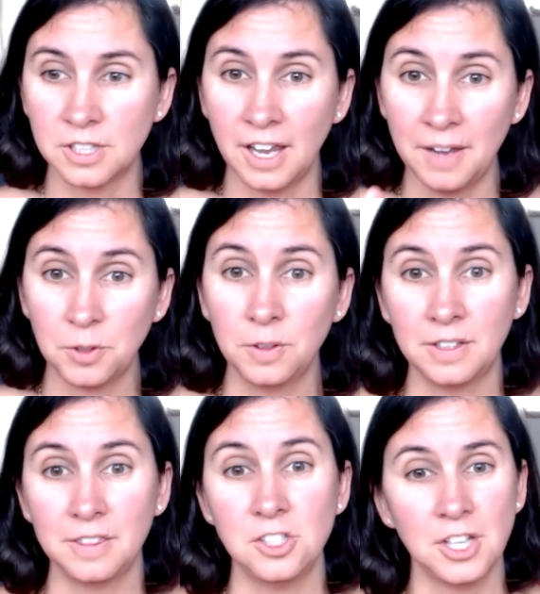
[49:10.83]
have a look
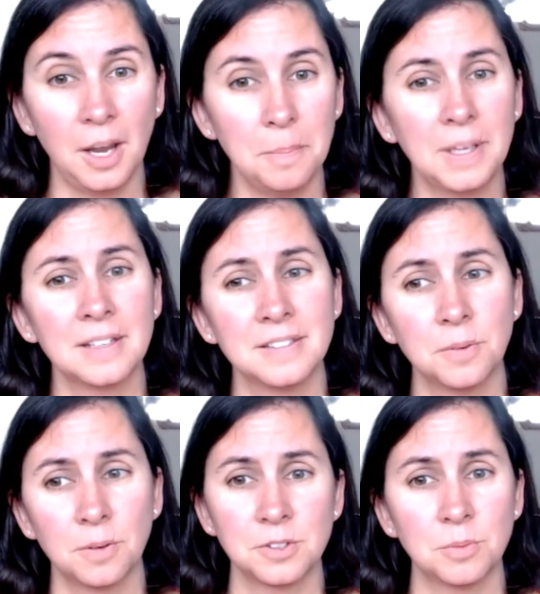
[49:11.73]
at the chat because there
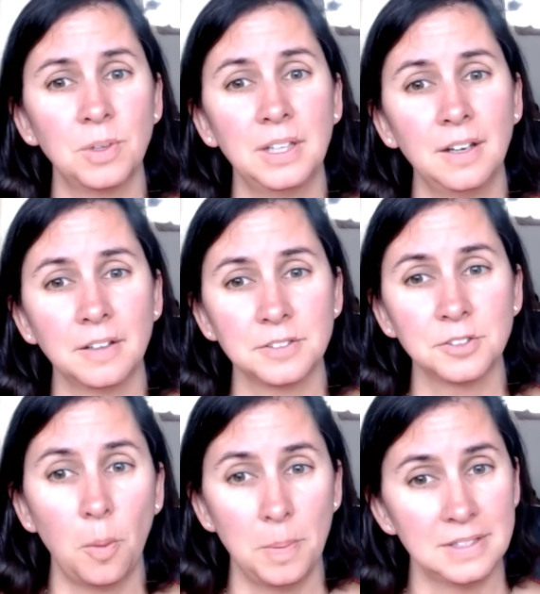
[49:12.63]
are some really nice
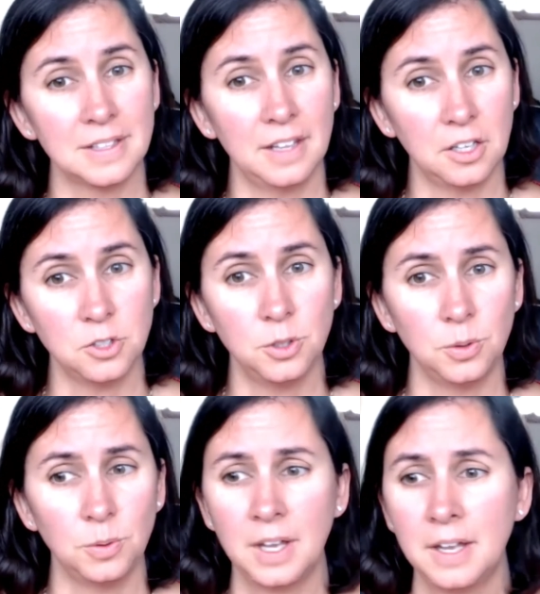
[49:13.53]
comments in there too.